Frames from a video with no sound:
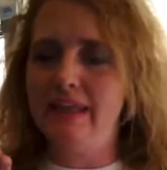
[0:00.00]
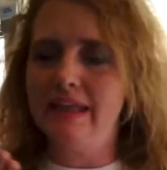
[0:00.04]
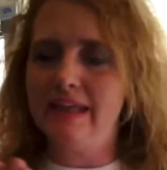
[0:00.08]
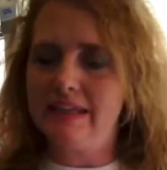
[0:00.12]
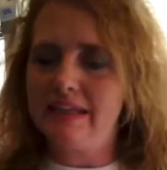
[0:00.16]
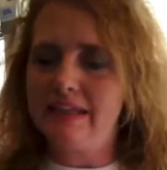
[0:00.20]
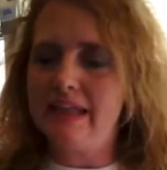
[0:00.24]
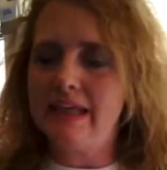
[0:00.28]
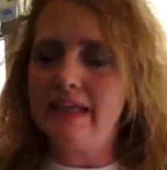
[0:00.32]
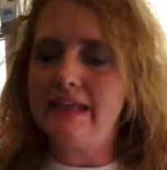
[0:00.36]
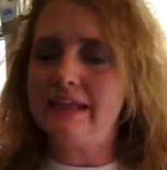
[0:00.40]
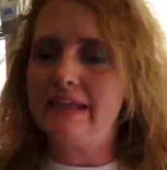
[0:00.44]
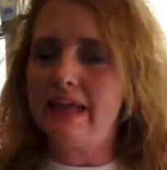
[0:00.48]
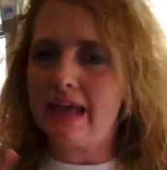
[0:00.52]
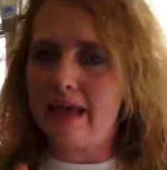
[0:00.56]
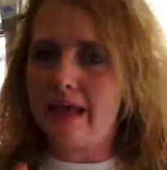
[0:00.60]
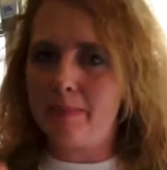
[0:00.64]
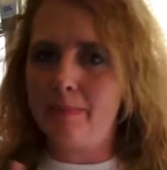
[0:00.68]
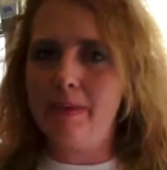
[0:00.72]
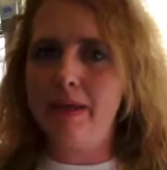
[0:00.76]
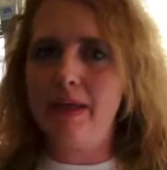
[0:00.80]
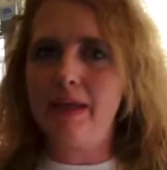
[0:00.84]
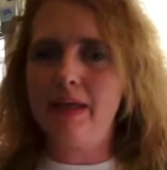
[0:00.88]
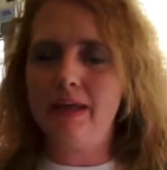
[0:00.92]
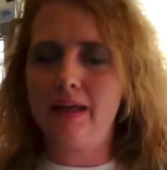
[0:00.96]
these things
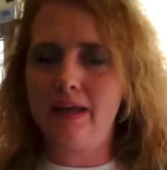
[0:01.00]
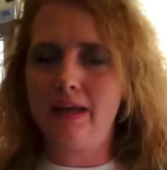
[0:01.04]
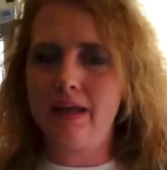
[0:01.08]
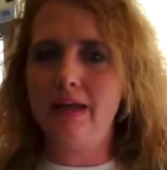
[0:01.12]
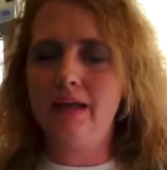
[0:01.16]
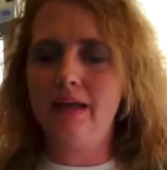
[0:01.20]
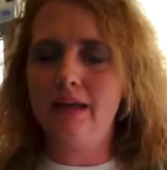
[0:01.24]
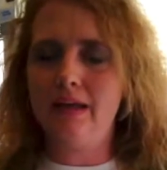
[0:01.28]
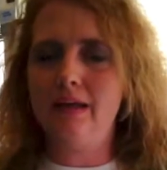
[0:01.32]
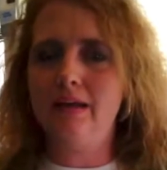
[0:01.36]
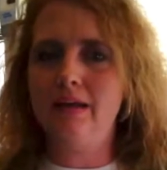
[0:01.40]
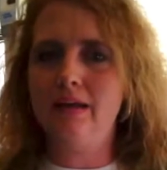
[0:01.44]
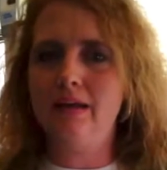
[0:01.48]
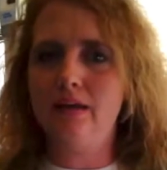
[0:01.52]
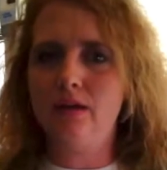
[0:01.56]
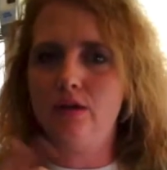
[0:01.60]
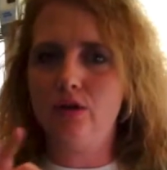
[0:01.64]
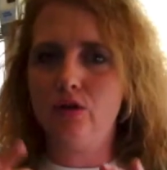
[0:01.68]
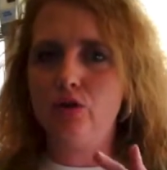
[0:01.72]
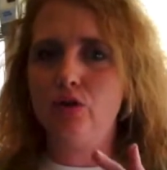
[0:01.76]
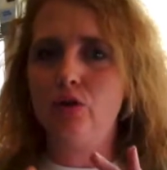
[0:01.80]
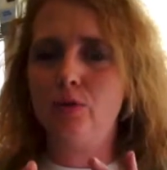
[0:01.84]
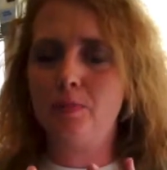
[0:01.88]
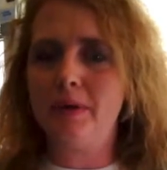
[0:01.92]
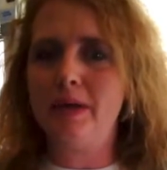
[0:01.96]
happen in an
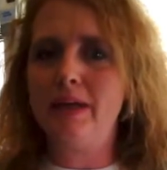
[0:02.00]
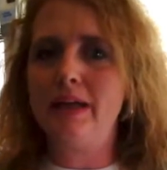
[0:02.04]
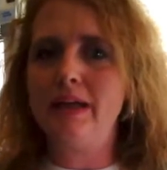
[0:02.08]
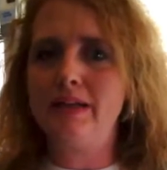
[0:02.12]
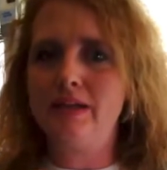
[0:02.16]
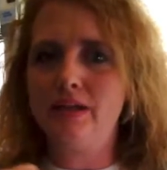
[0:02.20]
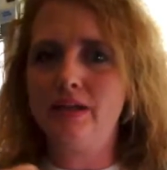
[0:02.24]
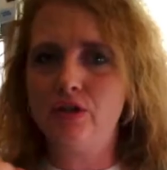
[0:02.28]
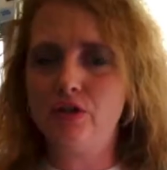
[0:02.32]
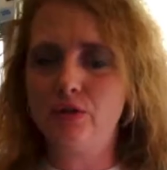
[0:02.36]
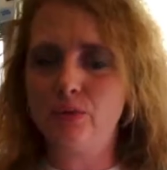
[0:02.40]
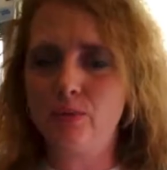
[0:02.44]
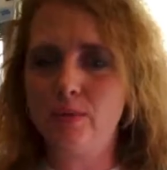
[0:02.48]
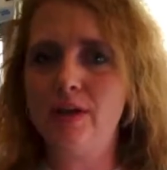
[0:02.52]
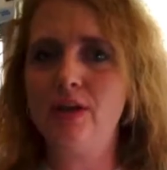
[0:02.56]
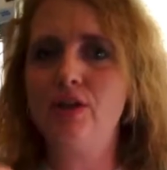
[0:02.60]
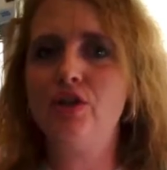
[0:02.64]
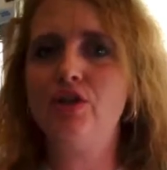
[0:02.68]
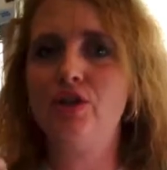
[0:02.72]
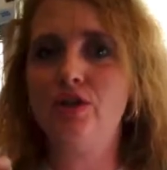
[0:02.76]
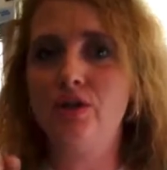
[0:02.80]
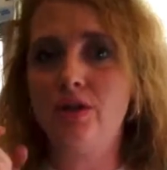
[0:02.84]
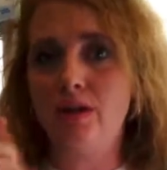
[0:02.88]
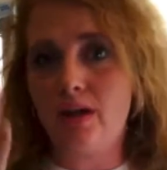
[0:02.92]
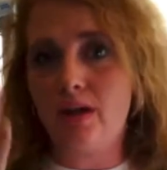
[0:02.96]
interpreting
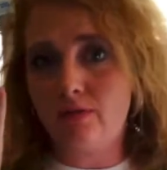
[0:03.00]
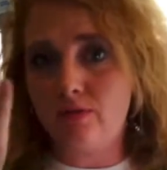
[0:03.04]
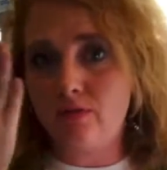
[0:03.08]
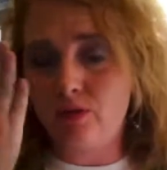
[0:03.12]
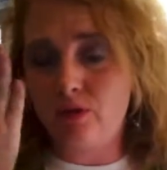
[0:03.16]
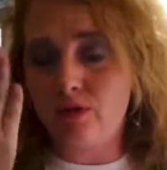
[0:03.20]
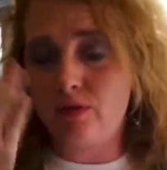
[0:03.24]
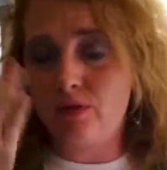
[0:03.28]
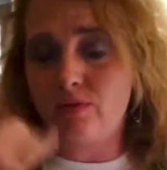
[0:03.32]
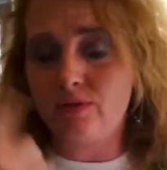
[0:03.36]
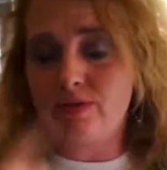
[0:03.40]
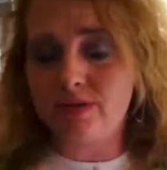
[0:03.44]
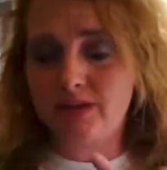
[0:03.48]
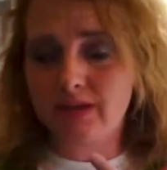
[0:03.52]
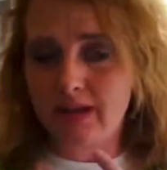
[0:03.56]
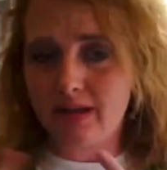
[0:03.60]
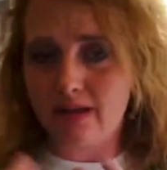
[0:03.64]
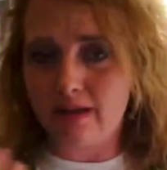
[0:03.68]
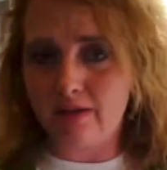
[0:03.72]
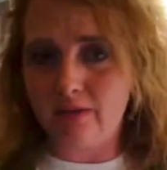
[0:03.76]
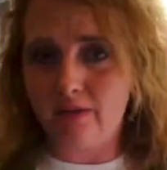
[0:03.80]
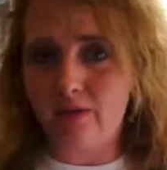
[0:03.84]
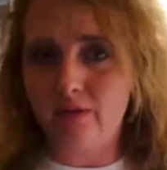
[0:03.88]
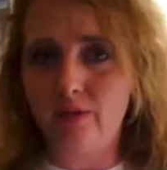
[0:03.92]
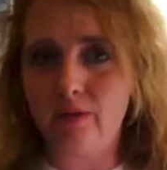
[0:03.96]
situation. You have to know the
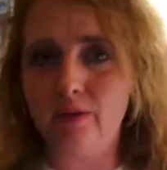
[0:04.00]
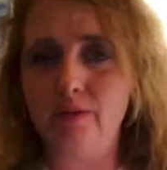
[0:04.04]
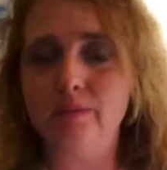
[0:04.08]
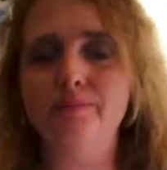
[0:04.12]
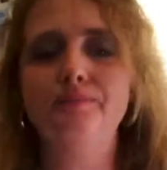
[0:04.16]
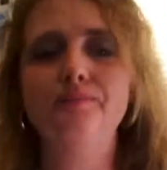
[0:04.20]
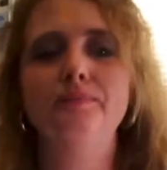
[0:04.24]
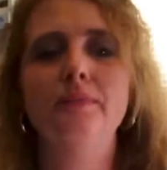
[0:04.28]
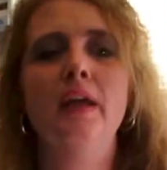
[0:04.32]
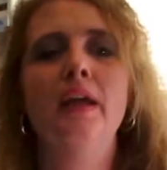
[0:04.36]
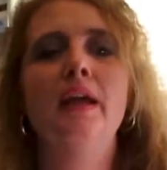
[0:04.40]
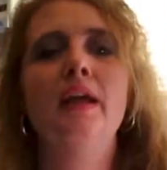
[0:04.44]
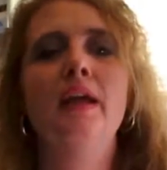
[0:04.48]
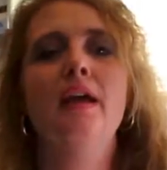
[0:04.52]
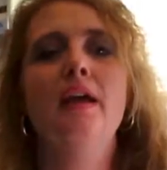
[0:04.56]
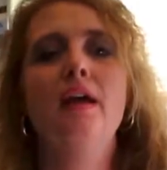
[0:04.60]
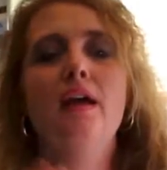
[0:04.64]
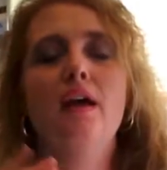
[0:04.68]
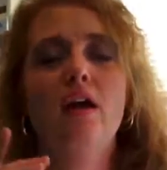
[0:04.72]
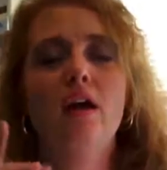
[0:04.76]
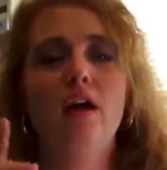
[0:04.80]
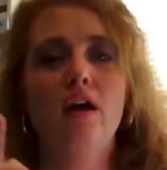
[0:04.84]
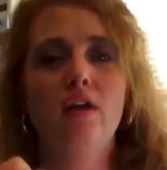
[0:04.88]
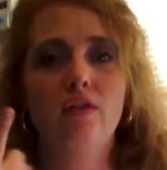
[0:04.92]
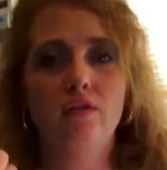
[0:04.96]
signs. So
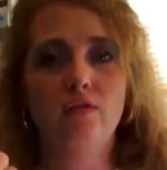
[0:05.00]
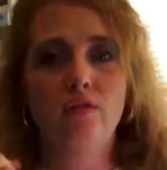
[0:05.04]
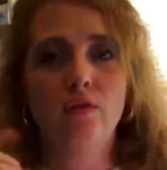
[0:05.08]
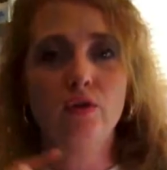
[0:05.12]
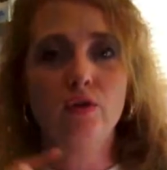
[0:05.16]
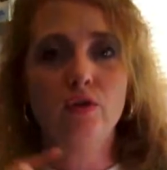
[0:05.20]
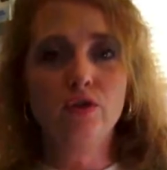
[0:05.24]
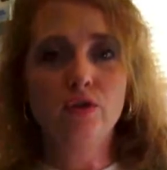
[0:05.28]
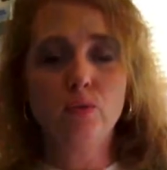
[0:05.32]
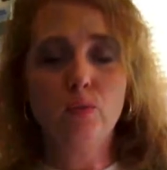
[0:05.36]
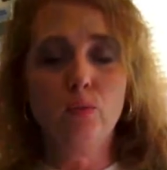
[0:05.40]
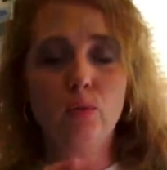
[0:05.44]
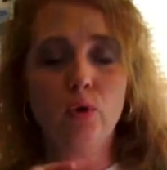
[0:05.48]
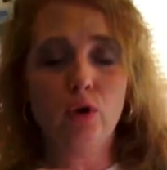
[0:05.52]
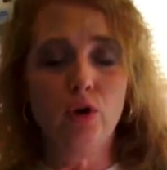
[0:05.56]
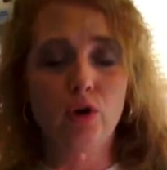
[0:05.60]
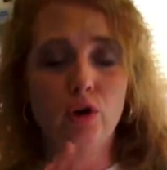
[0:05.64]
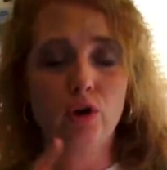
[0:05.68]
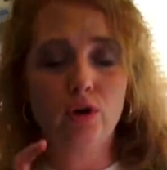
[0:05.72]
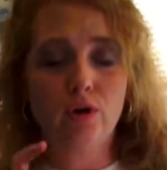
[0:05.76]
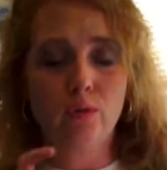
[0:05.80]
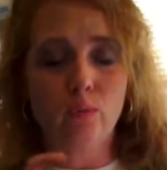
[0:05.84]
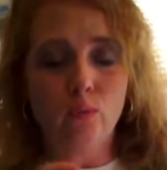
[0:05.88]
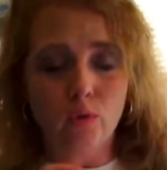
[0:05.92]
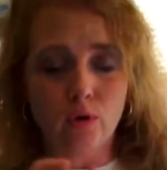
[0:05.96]
the first
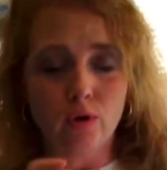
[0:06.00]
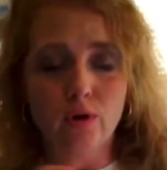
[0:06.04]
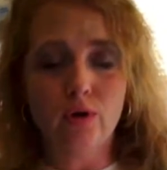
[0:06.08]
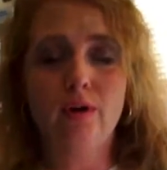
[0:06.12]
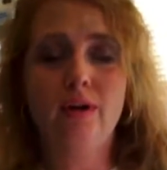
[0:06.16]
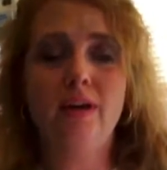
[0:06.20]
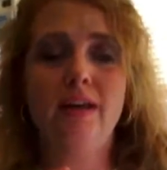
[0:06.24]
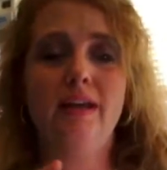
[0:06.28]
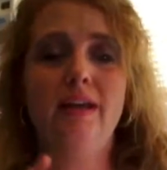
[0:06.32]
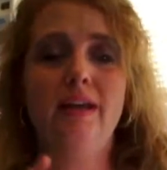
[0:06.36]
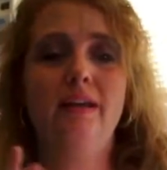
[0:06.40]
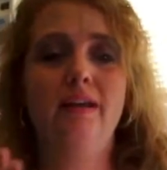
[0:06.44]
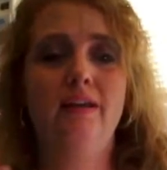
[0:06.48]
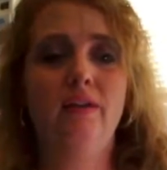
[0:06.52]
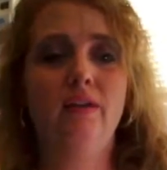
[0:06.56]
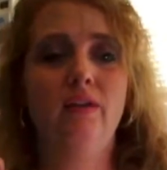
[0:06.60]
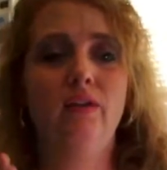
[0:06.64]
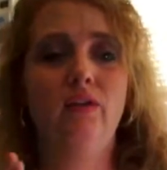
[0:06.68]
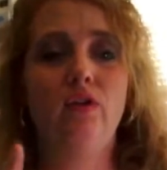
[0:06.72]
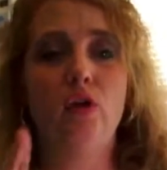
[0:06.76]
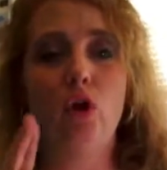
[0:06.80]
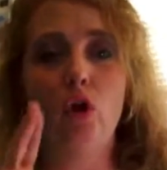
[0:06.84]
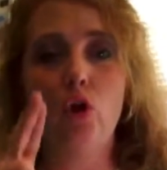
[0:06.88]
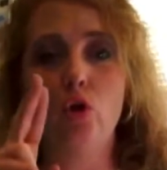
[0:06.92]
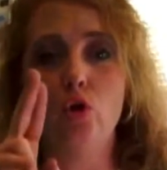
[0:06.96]
word
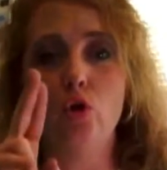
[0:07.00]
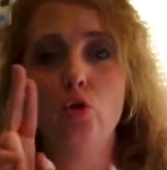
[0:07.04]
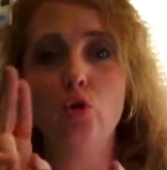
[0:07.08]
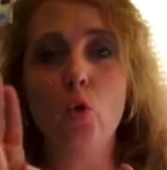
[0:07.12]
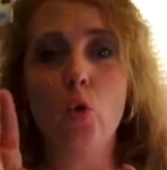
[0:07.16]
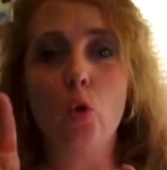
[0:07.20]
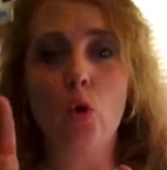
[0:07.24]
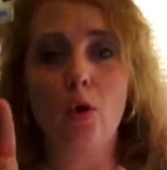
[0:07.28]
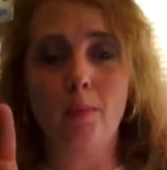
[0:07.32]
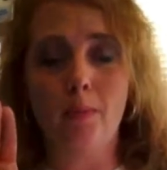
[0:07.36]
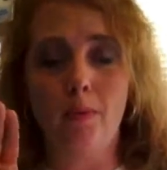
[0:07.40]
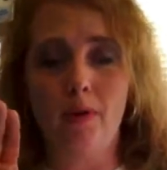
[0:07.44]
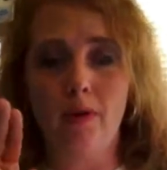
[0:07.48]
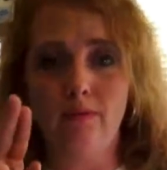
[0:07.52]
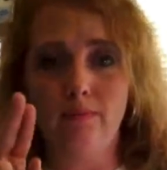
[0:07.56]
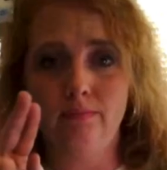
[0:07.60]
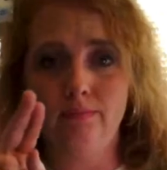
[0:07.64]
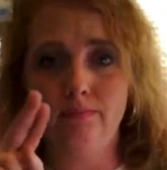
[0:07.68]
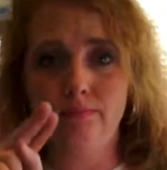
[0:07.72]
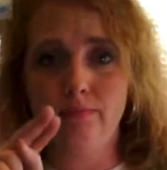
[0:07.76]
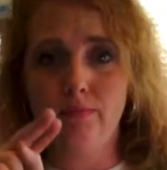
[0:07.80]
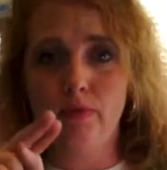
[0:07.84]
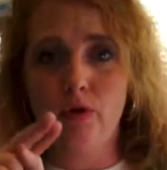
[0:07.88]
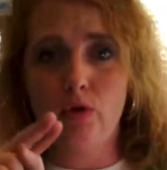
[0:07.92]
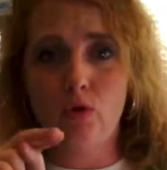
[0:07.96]
is normal,
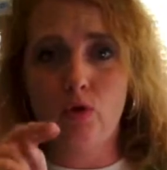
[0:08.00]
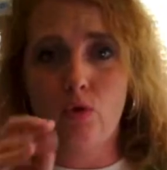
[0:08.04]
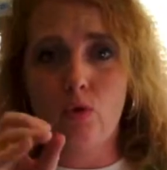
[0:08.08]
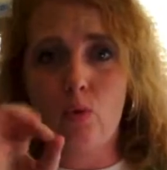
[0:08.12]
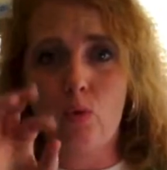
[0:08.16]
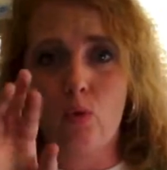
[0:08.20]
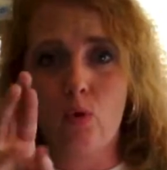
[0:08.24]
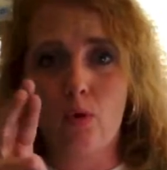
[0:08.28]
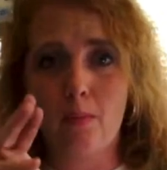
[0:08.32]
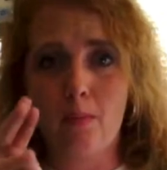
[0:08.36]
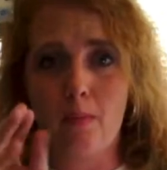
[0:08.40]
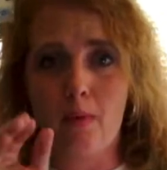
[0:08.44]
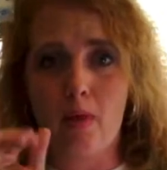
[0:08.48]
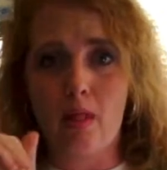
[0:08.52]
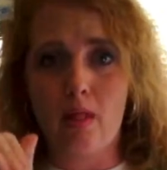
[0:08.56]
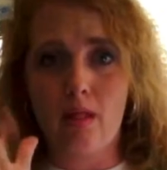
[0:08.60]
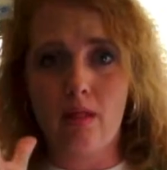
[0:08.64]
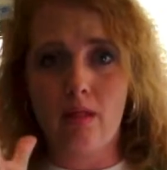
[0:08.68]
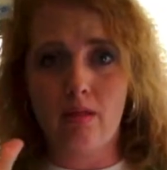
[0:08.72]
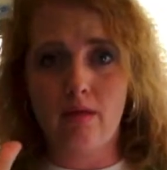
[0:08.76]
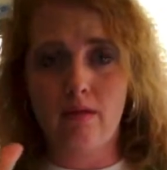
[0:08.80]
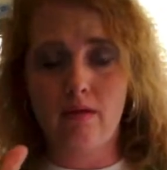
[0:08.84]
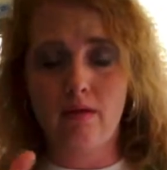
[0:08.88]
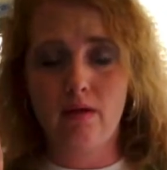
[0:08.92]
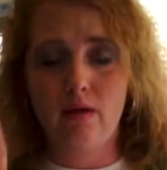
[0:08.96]
normal.